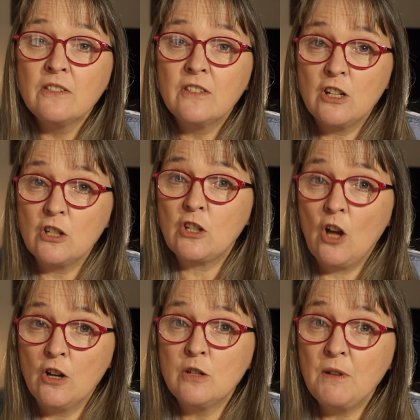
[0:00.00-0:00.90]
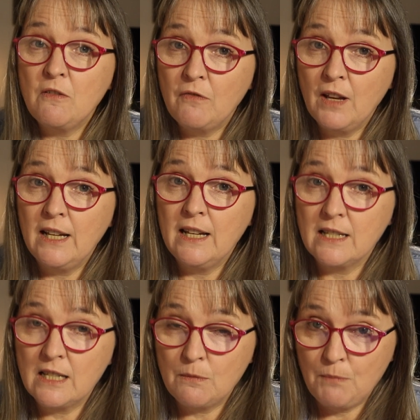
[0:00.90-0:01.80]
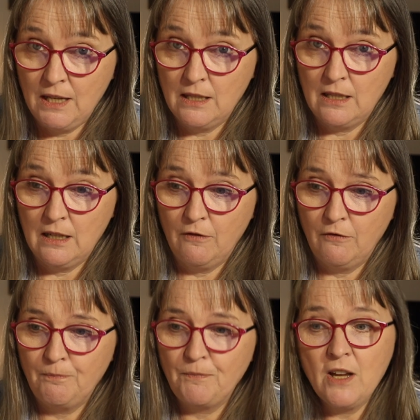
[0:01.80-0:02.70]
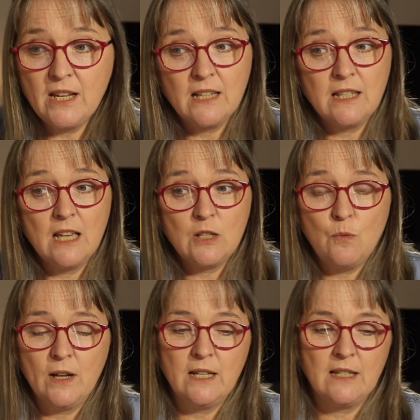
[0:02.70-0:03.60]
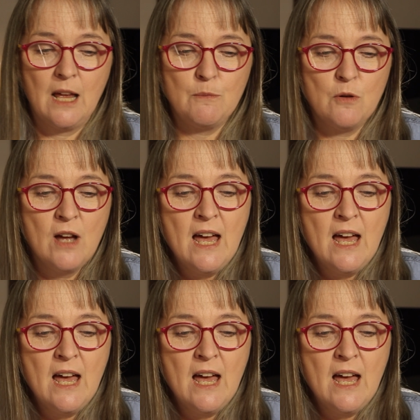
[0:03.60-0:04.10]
it's going to be fairly expensive. Okay, so that's one example.